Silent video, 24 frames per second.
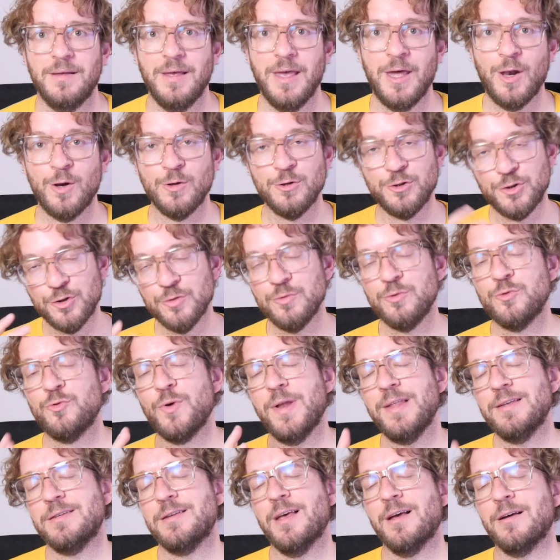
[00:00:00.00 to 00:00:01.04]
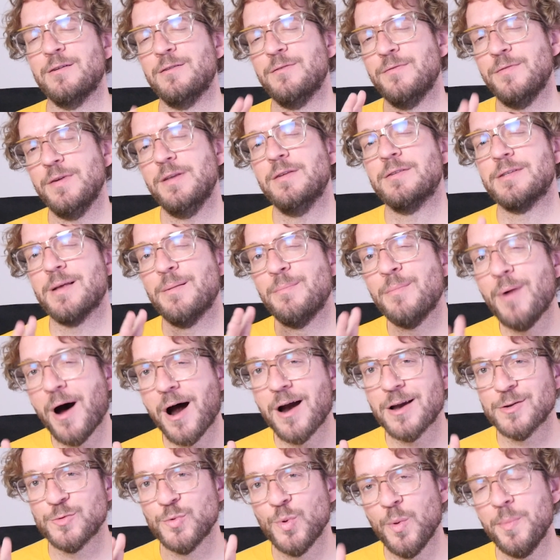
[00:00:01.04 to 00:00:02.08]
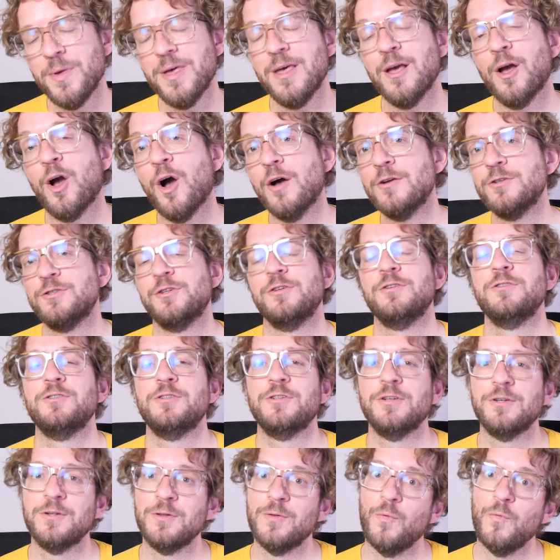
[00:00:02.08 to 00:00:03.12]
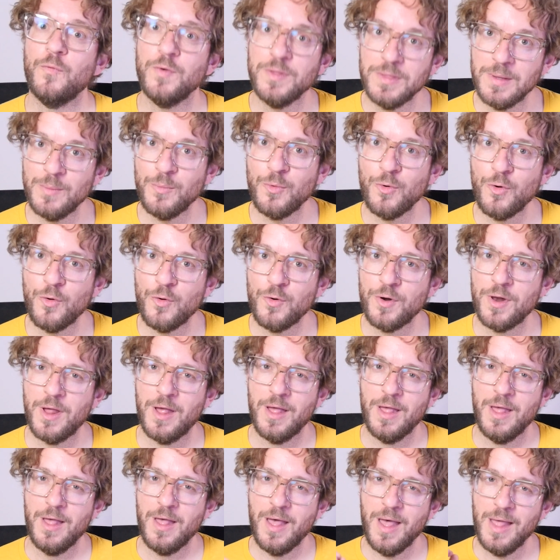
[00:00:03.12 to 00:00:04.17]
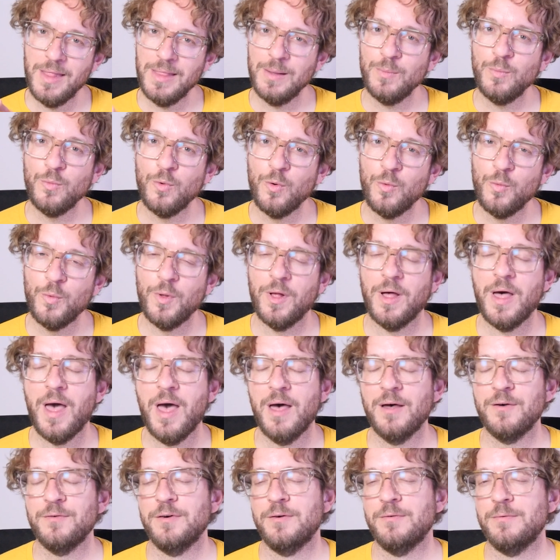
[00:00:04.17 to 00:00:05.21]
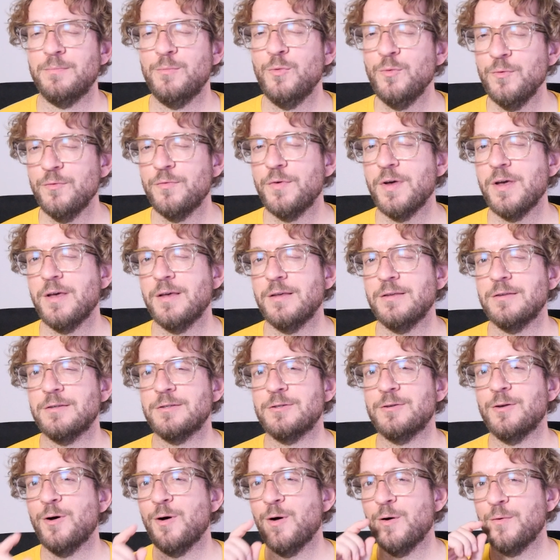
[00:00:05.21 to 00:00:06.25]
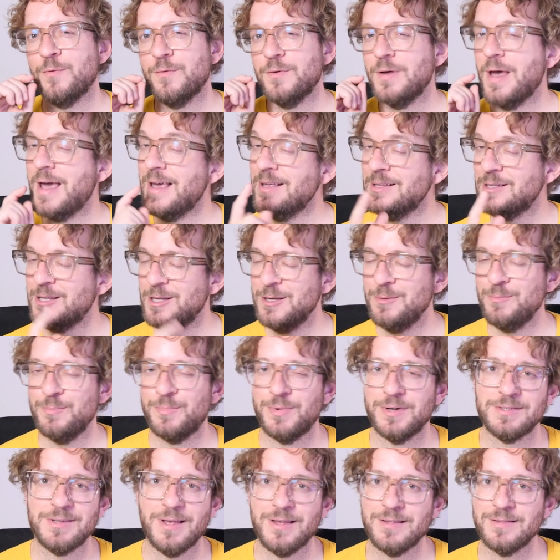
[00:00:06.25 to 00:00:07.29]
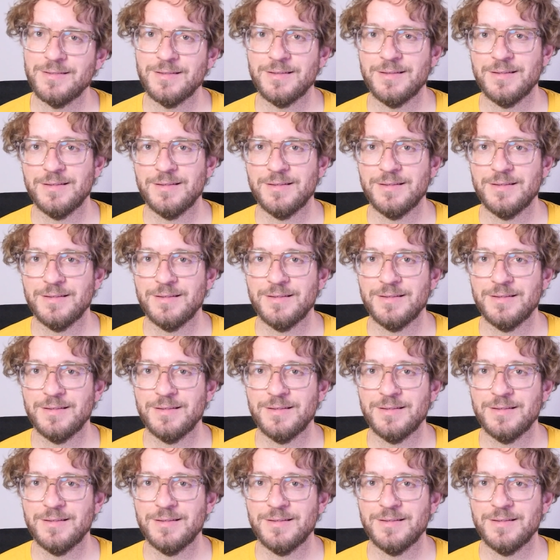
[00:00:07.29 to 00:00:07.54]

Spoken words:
And on June 22nd, Venus and Mars will be in conjunction with the moon and the moon will have a moon phase of 18%.